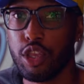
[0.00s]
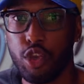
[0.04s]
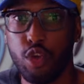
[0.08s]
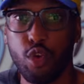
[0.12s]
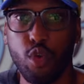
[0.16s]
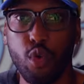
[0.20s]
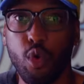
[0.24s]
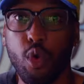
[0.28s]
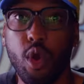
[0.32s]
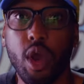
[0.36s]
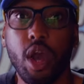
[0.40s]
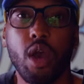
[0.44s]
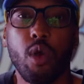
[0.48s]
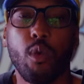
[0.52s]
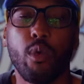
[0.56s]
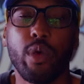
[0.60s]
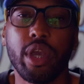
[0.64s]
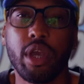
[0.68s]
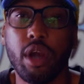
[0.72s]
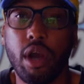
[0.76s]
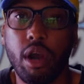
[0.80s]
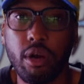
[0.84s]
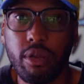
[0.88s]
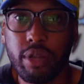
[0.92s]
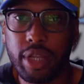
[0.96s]
you,
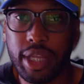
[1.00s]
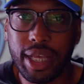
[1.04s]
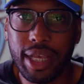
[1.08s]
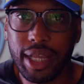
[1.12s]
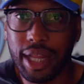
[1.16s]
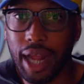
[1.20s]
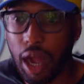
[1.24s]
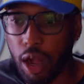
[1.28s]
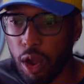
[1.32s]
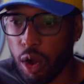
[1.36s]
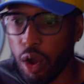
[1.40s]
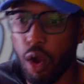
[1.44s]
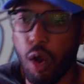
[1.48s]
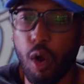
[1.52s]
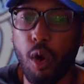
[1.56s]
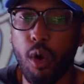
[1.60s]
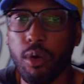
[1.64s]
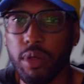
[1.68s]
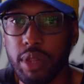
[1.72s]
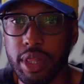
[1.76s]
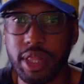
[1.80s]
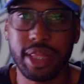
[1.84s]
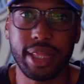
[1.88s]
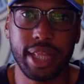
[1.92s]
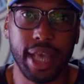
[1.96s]
we all need our
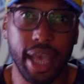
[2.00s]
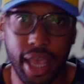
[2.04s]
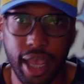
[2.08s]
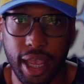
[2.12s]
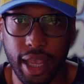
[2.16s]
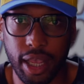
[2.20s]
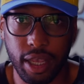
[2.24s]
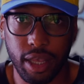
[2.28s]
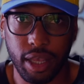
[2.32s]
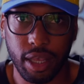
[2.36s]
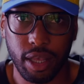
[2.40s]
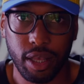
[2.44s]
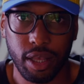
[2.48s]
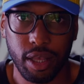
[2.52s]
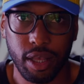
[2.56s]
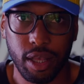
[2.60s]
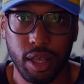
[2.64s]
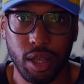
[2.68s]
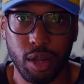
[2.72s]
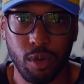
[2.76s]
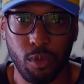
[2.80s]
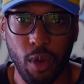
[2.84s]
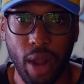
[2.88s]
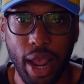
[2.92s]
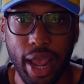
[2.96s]
own thing.
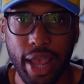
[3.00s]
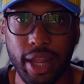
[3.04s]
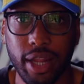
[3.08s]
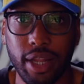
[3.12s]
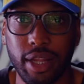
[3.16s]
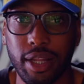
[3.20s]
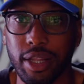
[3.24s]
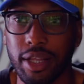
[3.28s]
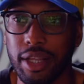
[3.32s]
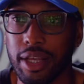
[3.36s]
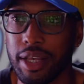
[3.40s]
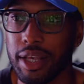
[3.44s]
Right?